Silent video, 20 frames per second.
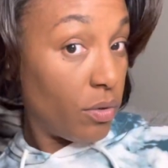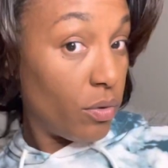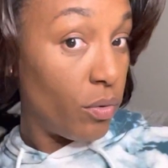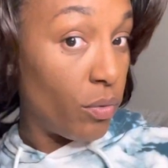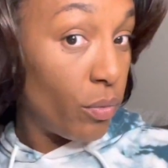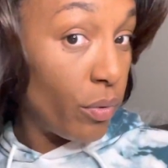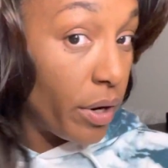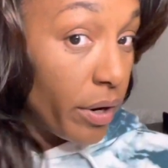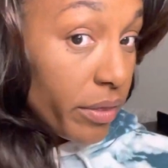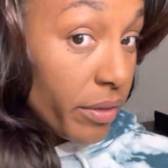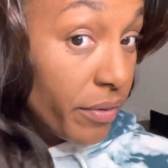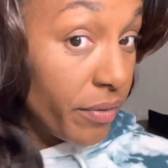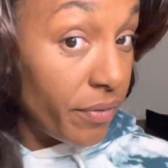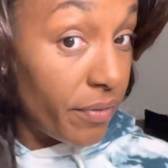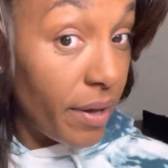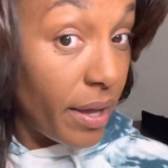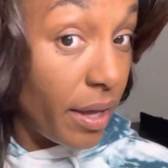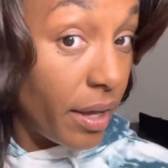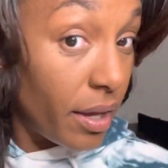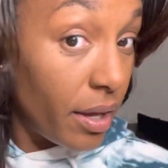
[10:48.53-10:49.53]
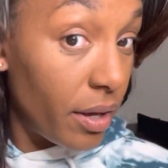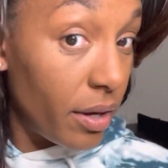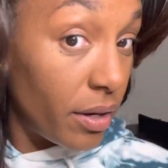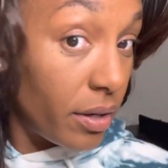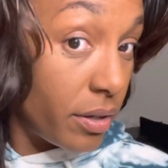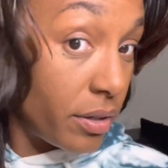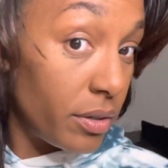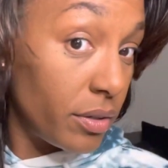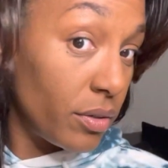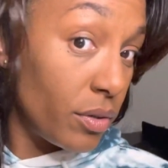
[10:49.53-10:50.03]
where the fake
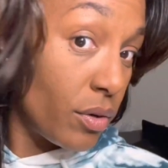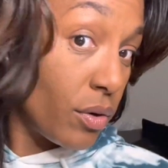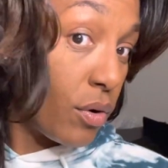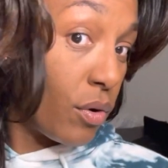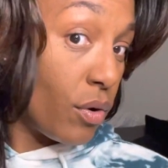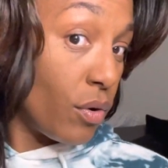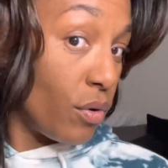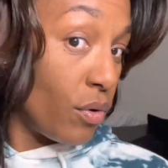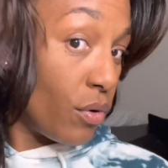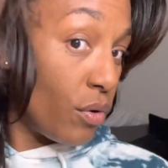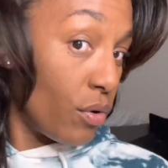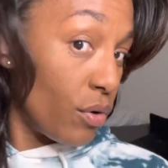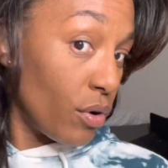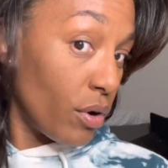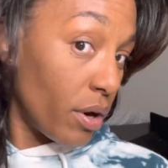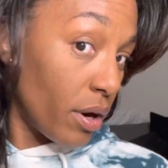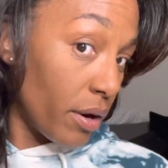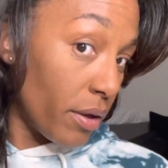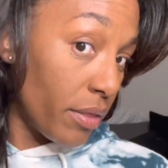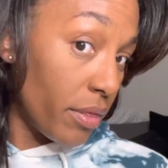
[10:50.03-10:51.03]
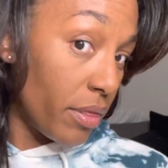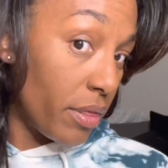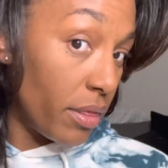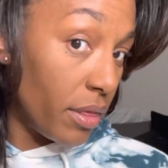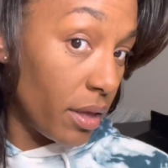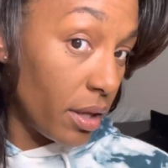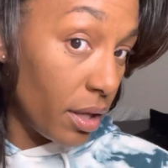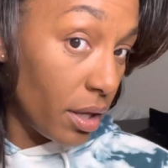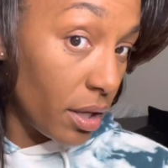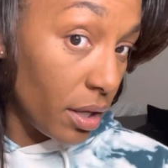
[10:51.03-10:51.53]
or
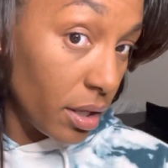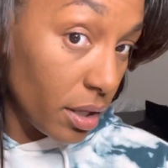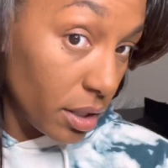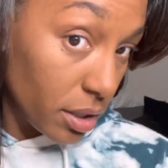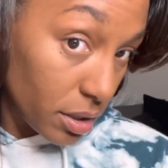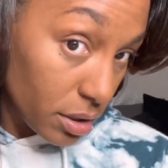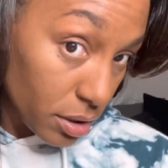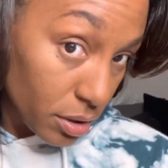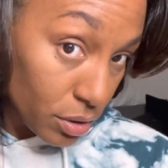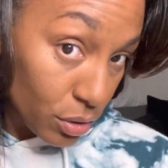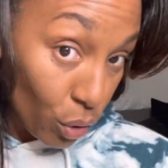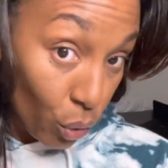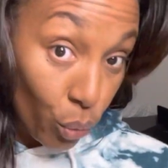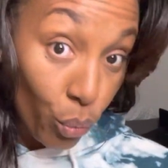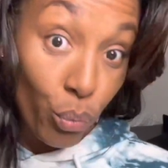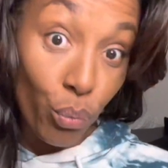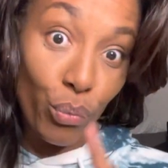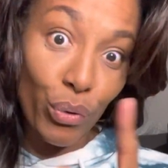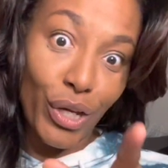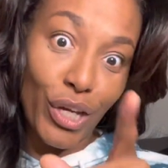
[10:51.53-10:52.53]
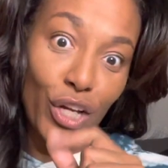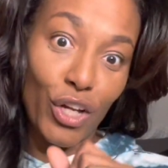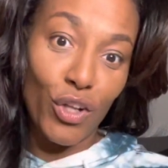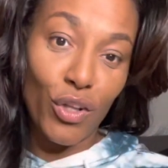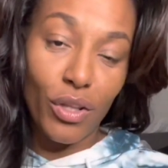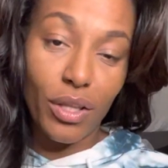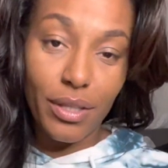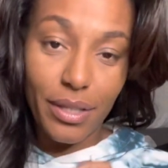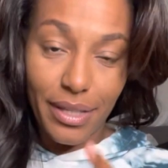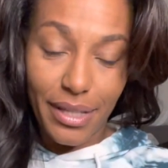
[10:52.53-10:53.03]
the
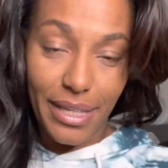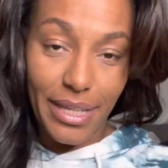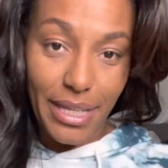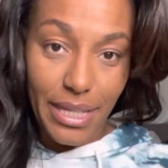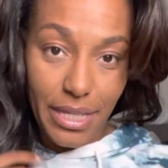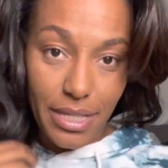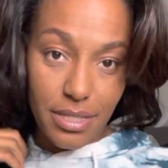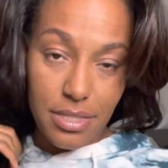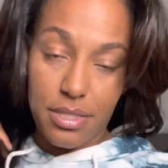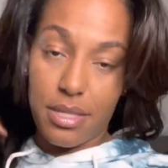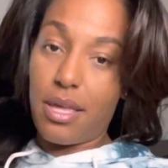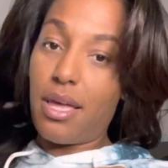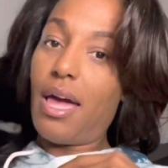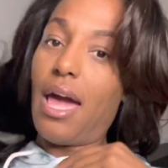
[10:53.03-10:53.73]
real is.